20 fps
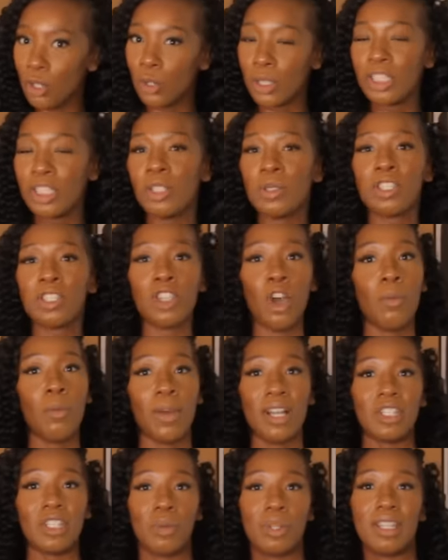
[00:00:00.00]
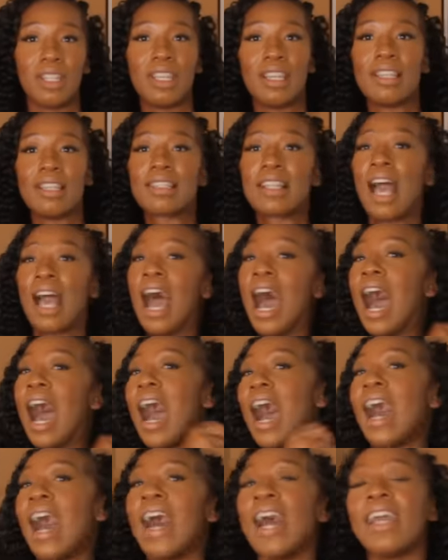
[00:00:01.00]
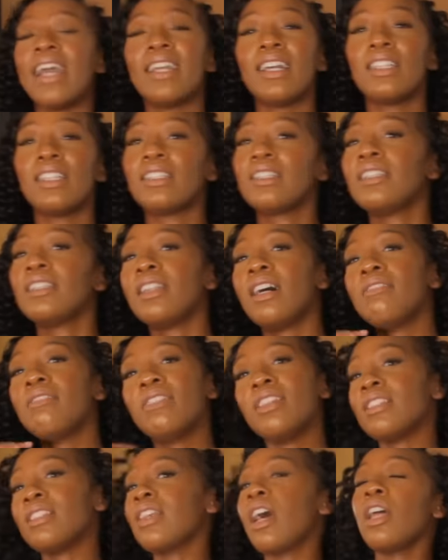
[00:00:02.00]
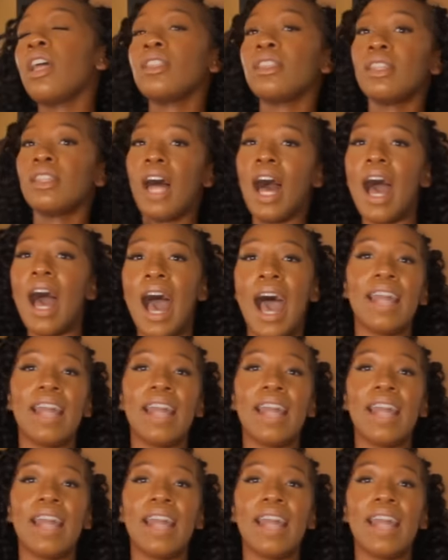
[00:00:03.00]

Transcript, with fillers: You can do so much with this. I love this a lot.